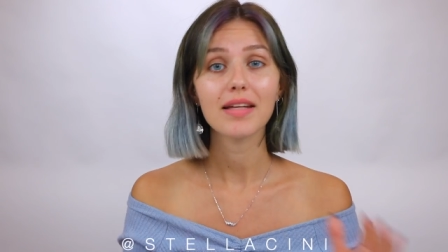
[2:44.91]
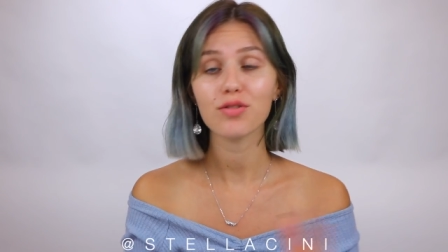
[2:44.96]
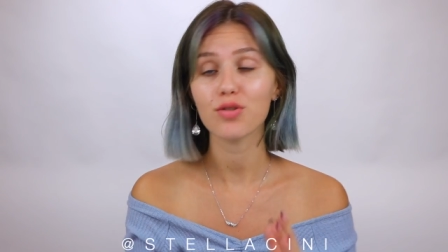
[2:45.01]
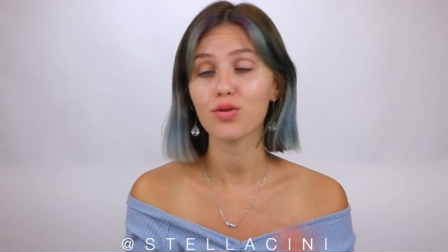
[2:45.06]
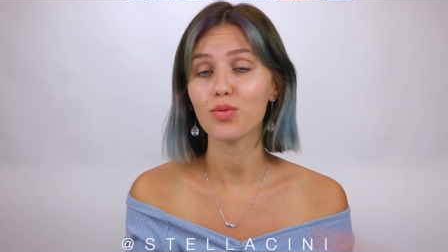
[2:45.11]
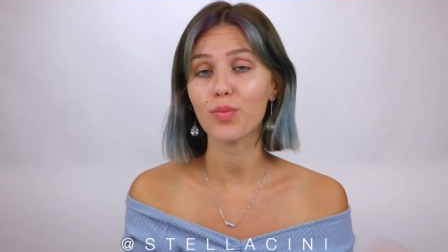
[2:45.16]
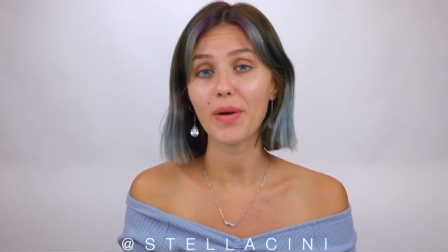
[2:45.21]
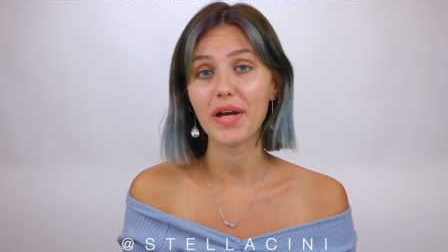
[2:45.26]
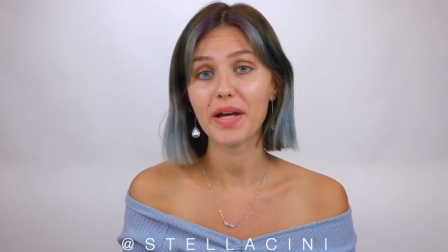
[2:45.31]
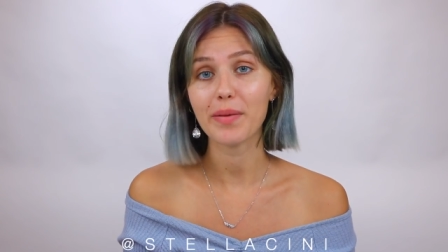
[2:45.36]

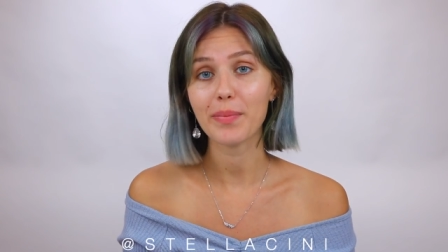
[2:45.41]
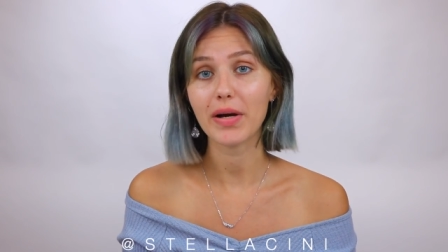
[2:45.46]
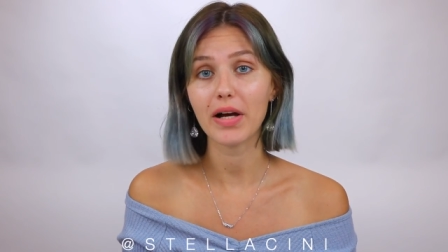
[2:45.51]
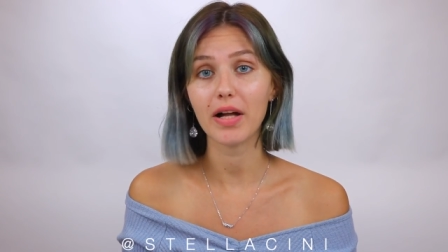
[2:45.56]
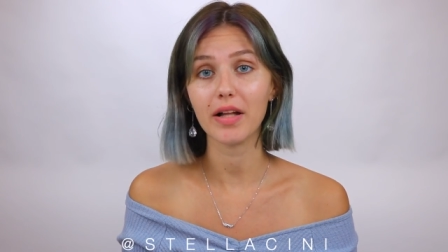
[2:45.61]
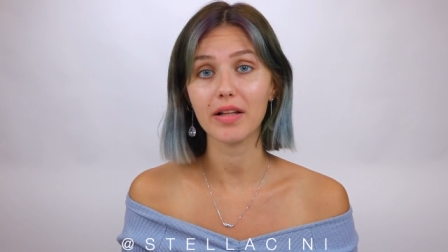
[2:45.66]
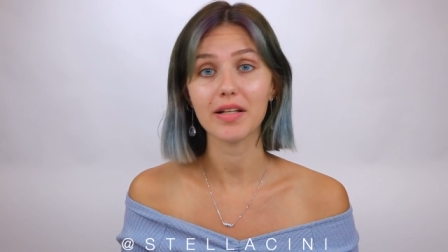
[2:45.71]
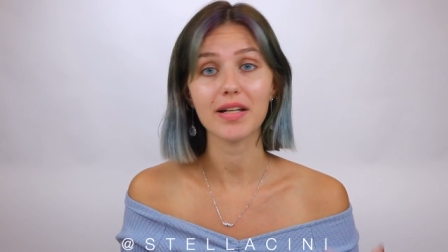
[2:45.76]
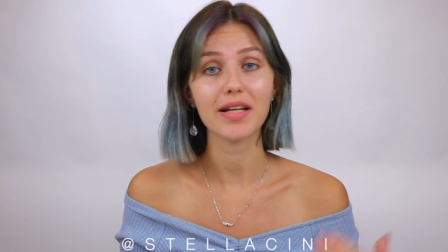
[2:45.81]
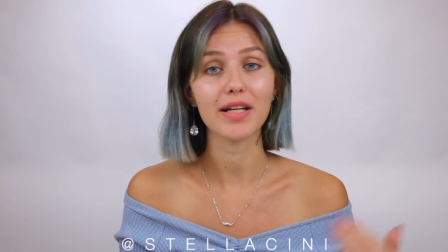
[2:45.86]
through
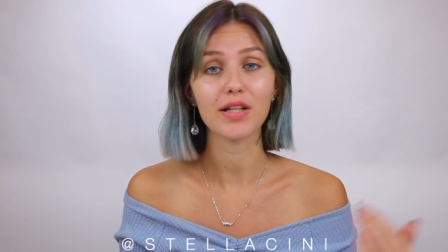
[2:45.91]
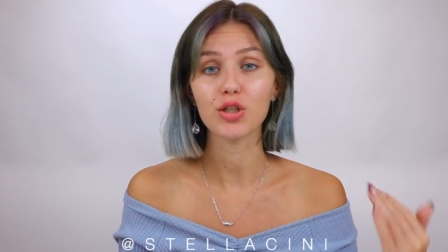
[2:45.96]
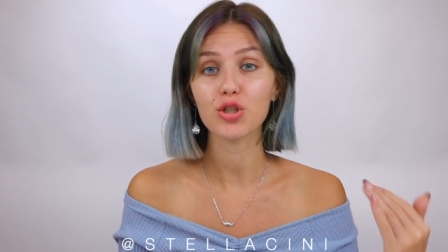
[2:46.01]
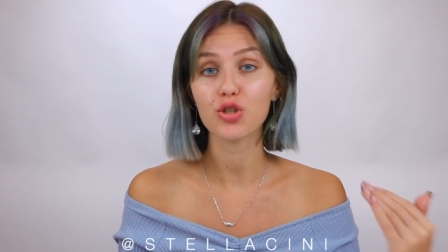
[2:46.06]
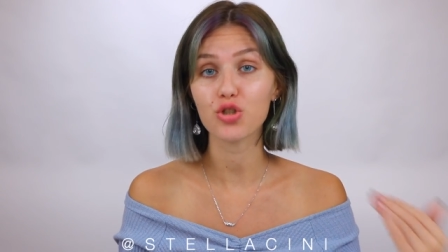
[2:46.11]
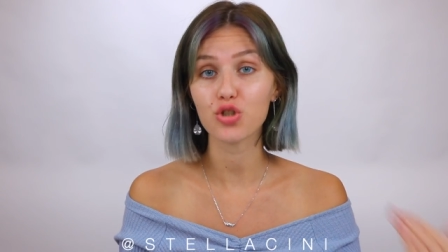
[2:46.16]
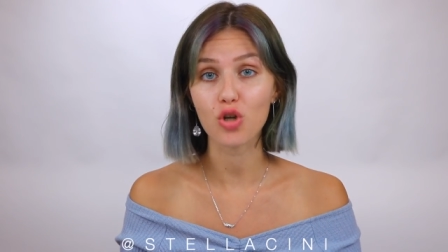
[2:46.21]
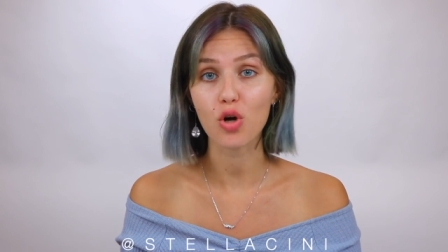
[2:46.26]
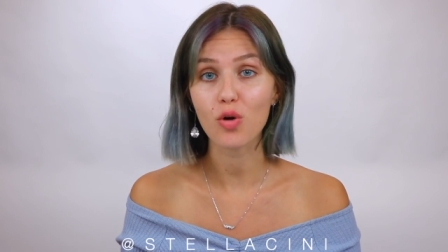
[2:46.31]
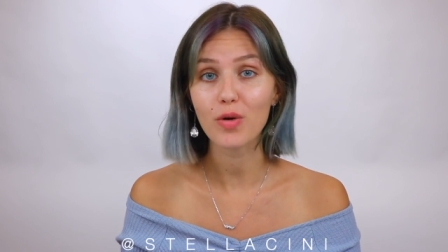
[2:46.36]
PayPal. It
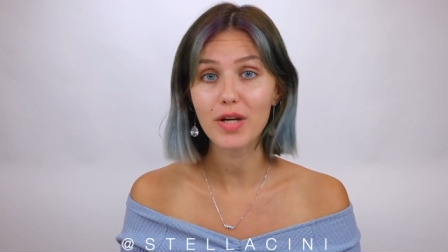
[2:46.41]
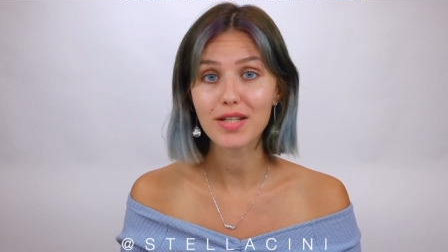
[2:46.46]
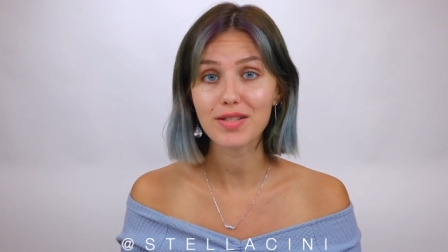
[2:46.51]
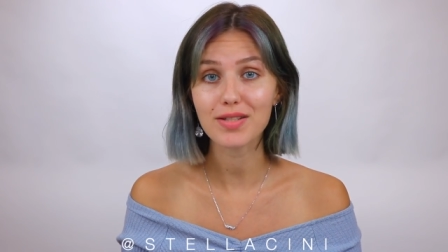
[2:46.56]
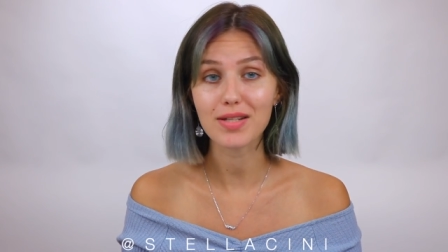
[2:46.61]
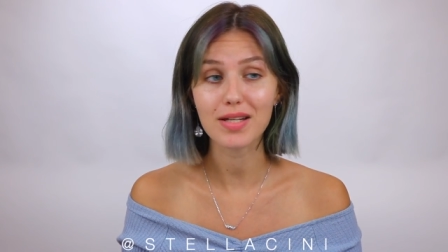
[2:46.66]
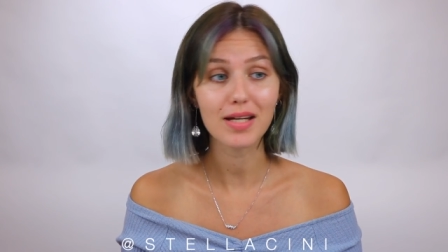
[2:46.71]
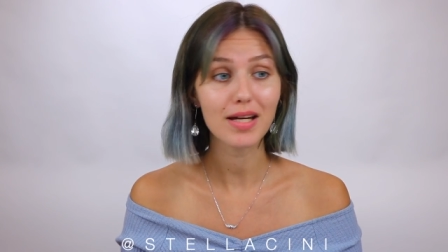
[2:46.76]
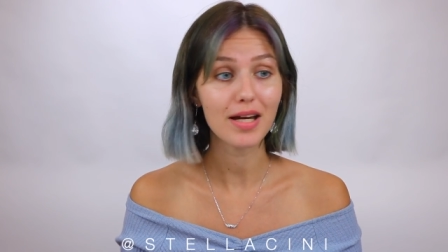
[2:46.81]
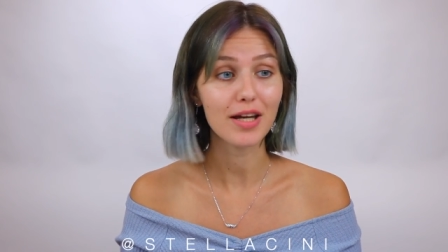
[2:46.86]
is so
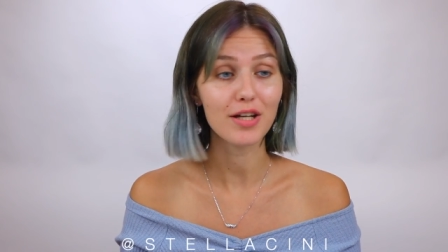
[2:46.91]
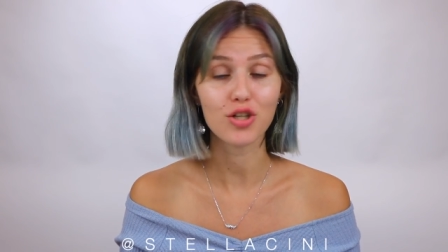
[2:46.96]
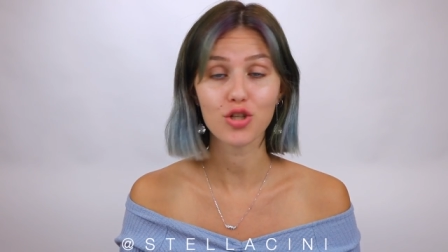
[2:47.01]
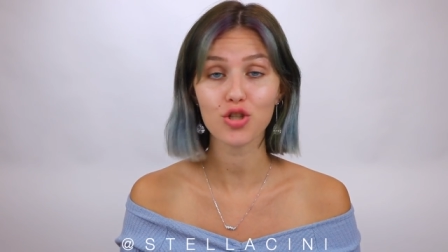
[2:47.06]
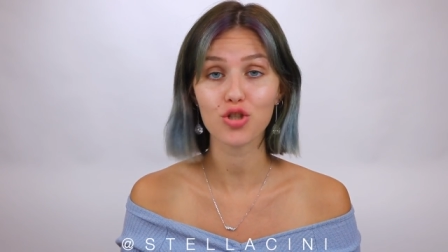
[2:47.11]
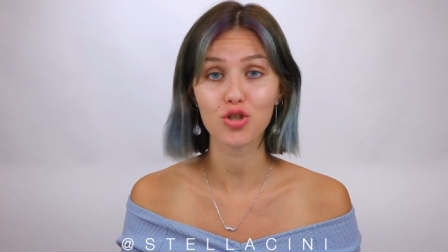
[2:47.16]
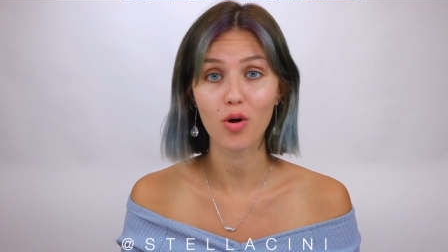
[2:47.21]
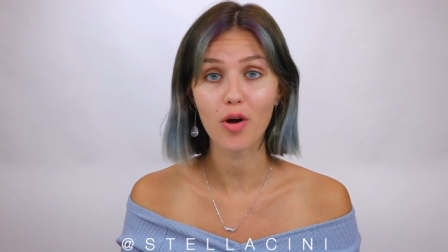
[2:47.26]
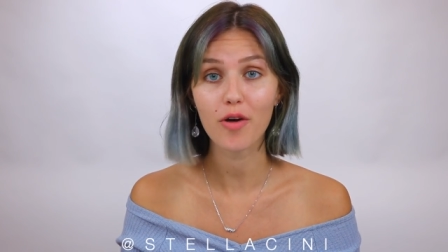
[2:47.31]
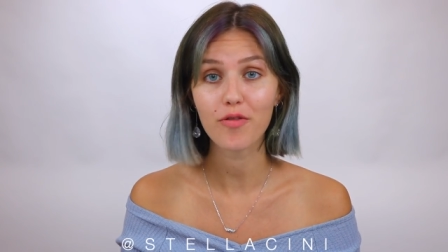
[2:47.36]
easy. It
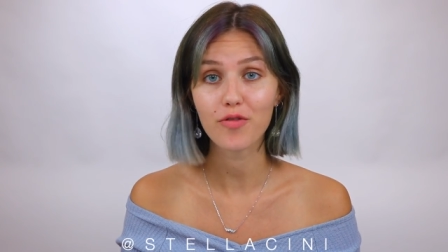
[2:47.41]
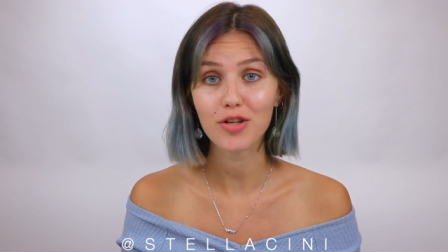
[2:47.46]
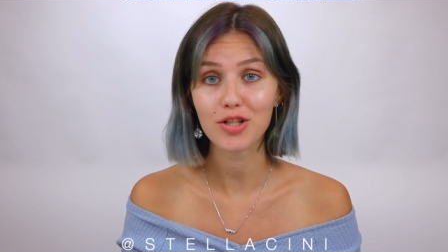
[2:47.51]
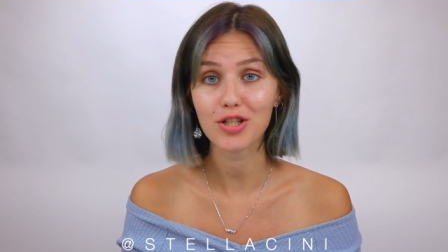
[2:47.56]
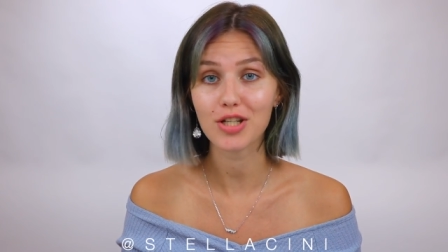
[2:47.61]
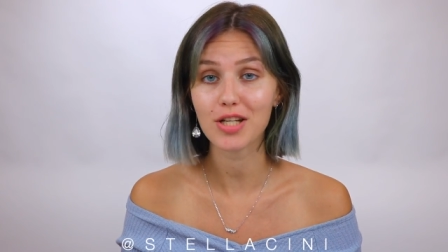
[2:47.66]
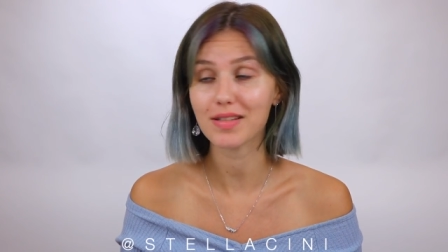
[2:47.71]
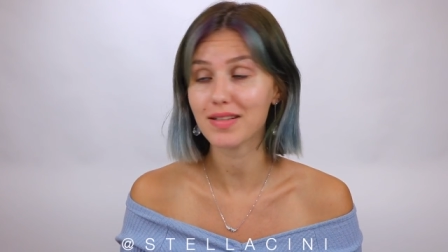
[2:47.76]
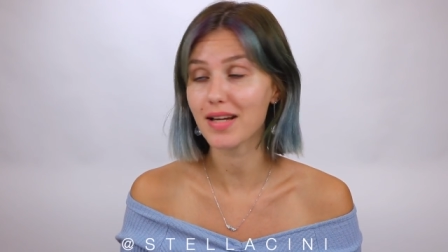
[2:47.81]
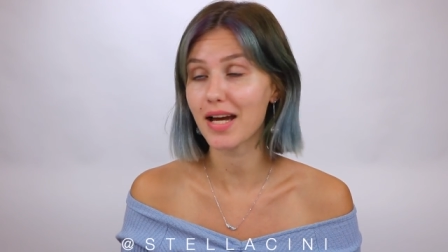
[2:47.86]
is so efficient.